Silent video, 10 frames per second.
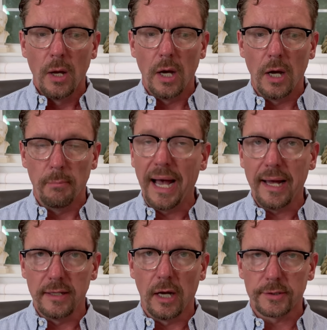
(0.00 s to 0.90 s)
uh, by
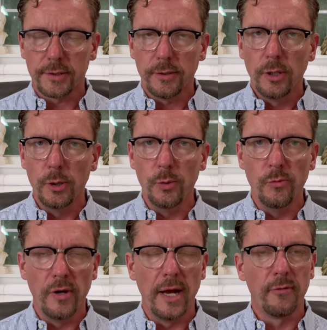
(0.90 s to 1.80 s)
a doctor who
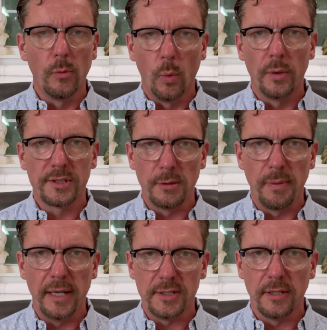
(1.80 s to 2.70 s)
never warns the
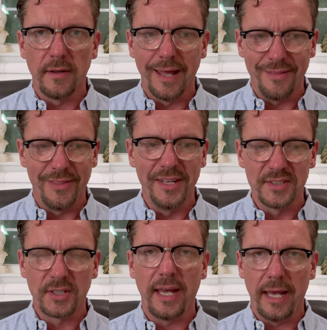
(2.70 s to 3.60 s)
patient that
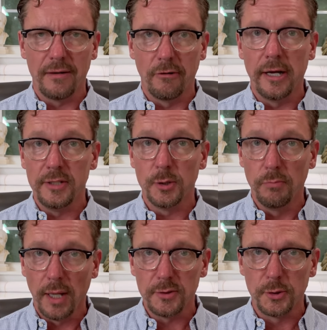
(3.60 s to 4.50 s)
this can raise your
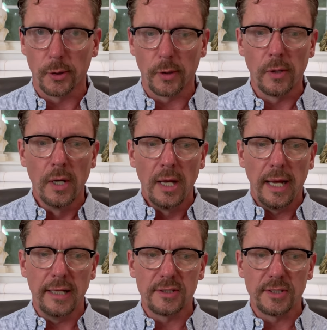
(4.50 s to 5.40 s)
blood sugar.
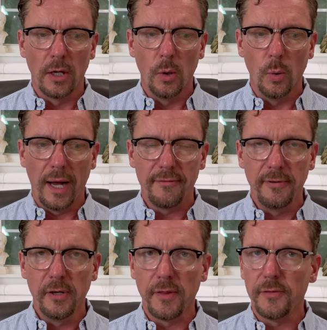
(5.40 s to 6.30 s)
And so I
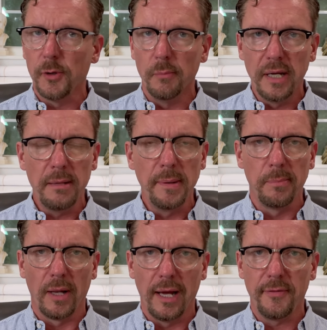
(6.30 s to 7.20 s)
fear that there are many
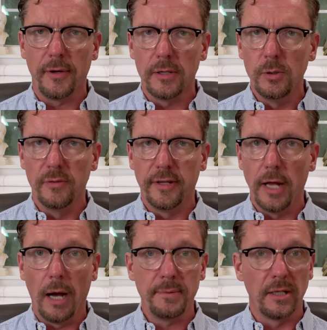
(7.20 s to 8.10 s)
people out there who have
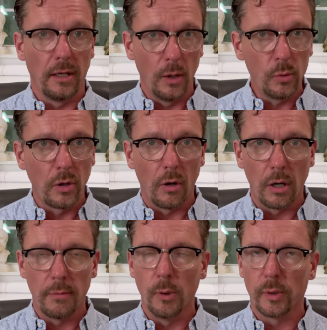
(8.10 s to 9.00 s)
adopted a low
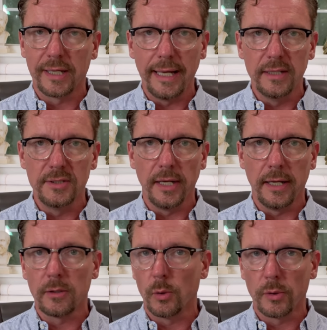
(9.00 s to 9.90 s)
carb or a
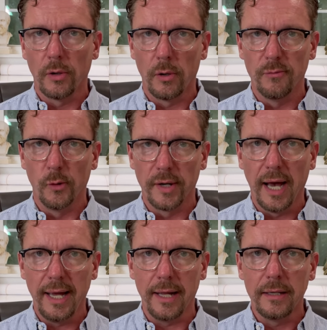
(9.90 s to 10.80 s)
ketogenic or a carnivore
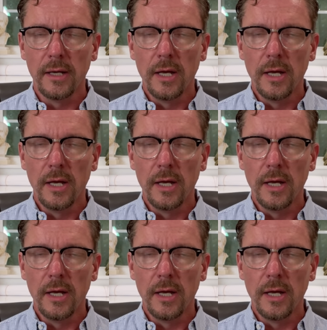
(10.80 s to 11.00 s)
diet,